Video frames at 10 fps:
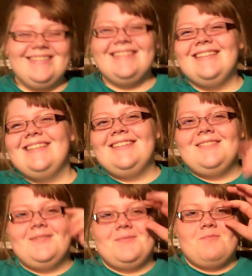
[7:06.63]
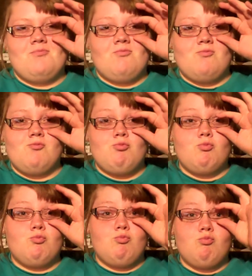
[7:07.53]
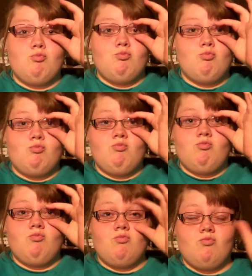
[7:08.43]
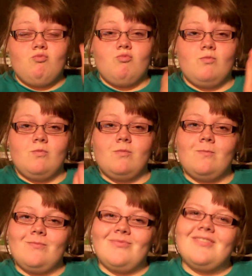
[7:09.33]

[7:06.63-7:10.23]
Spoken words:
Nothing is said.